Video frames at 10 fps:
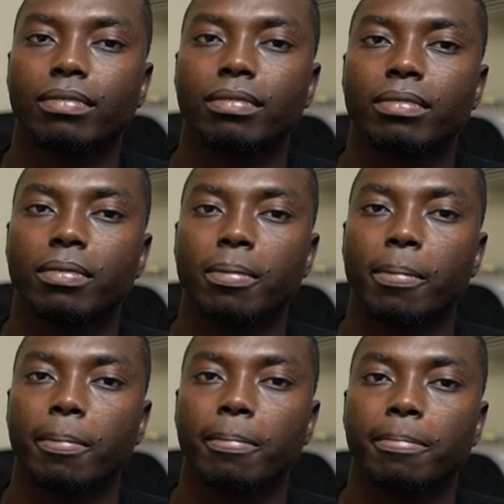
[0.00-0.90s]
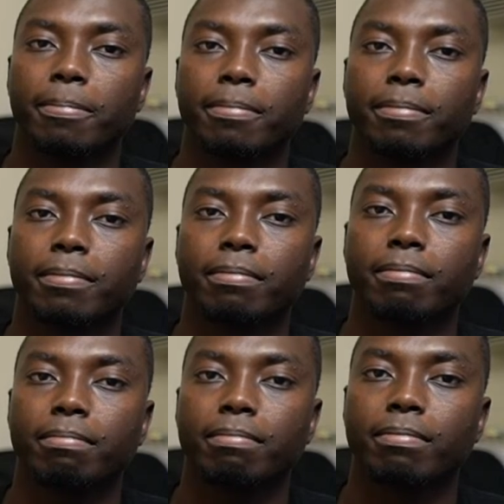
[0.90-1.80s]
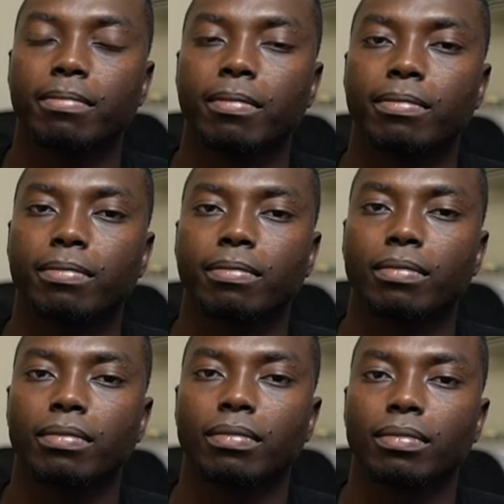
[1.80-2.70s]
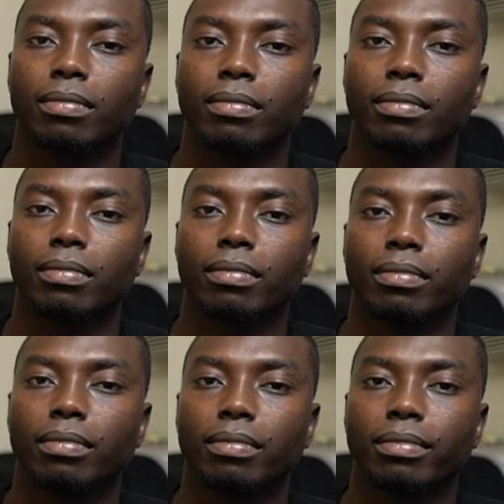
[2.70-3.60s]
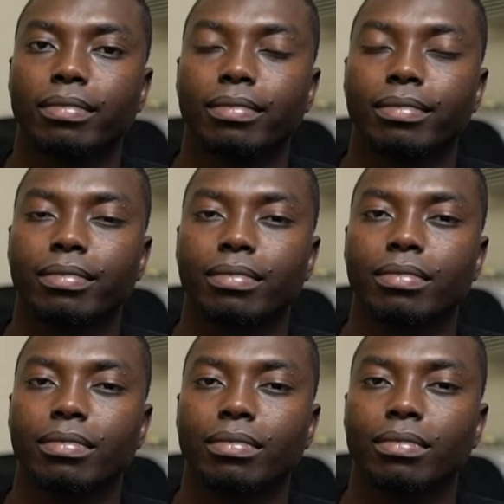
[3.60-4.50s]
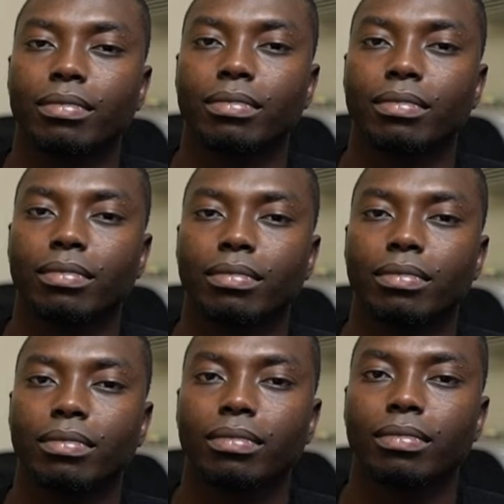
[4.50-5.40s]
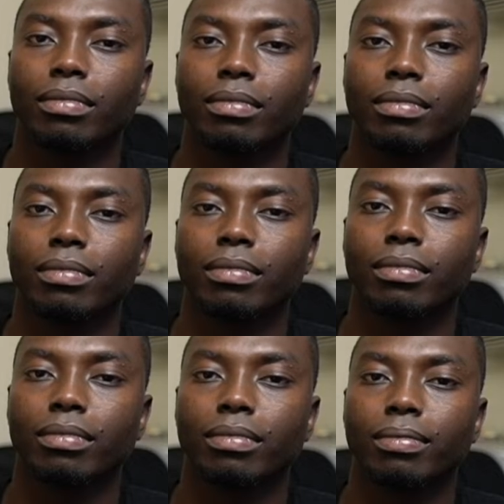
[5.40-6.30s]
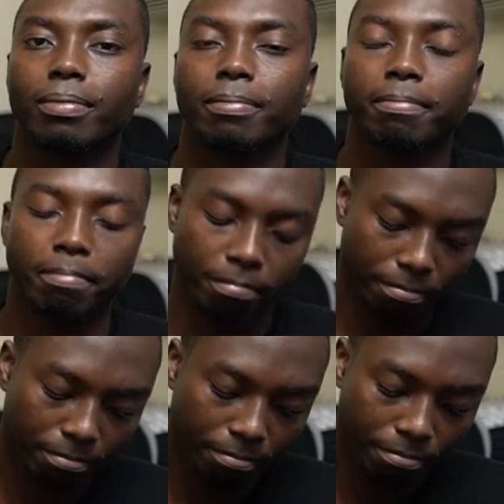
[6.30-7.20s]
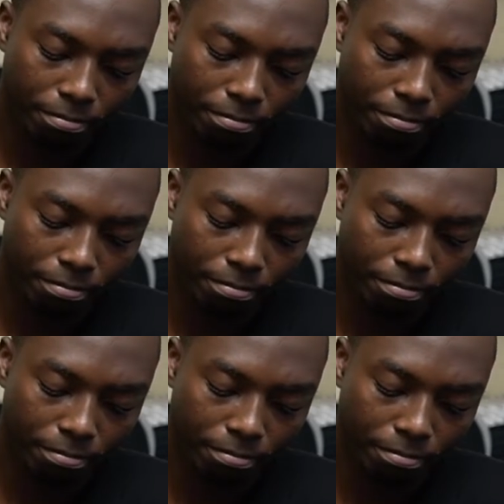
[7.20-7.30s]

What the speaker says: The person shown says nothing.